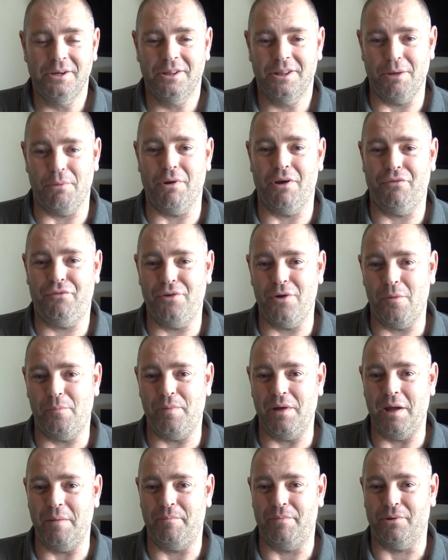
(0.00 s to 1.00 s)
there were a few
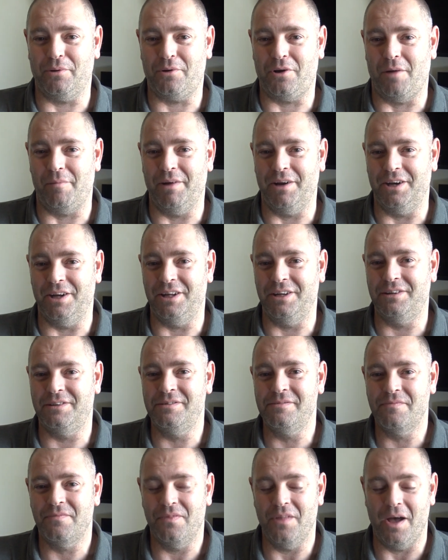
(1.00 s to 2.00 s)
people commenting
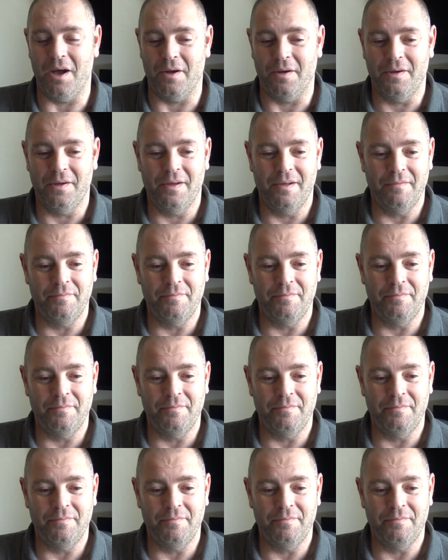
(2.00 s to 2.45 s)
that,